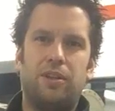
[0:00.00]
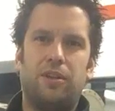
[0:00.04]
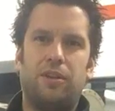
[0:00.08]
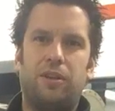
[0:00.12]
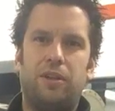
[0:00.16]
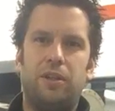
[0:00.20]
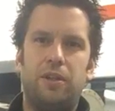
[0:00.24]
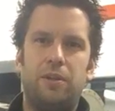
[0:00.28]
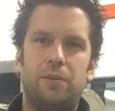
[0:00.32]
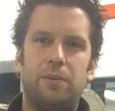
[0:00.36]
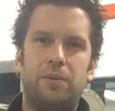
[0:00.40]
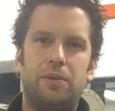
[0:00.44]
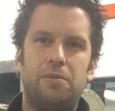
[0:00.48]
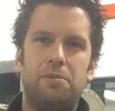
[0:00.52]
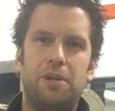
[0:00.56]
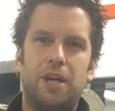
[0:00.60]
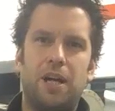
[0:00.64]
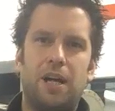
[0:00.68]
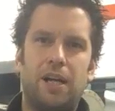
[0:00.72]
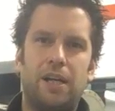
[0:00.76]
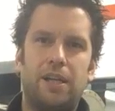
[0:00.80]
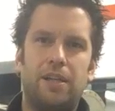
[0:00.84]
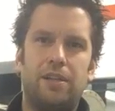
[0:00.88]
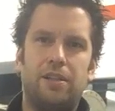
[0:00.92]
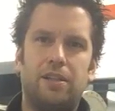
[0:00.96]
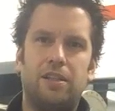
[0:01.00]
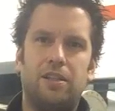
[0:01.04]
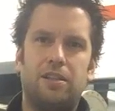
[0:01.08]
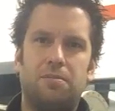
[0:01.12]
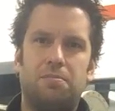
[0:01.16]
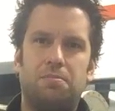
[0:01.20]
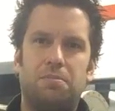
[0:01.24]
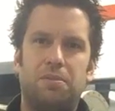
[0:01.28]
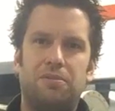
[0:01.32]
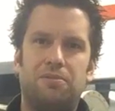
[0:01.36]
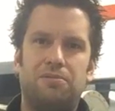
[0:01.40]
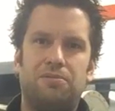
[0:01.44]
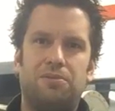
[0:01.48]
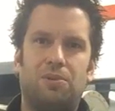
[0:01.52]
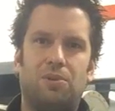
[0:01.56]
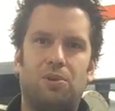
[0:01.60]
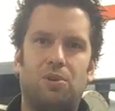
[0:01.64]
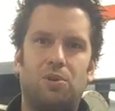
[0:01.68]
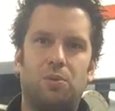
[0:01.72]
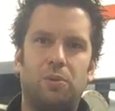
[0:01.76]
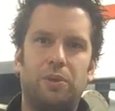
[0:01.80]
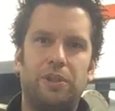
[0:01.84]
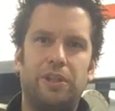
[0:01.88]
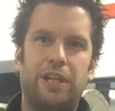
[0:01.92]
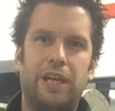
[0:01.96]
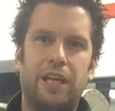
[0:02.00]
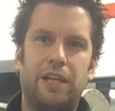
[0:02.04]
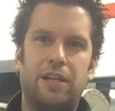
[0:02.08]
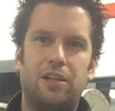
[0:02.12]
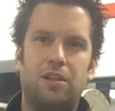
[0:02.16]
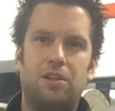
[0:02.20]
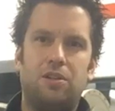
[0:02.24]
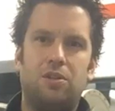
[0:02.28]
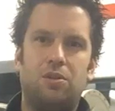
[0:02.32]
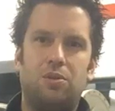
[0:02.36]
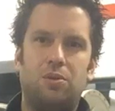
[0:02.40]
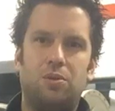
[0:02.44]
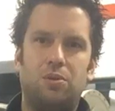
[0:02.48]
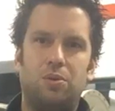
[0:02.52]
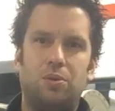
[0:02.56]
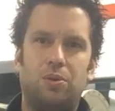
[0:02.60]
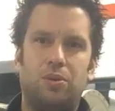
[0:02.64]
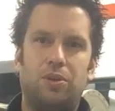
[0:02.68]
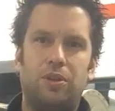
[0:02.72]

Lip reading: the theory behind it before we get into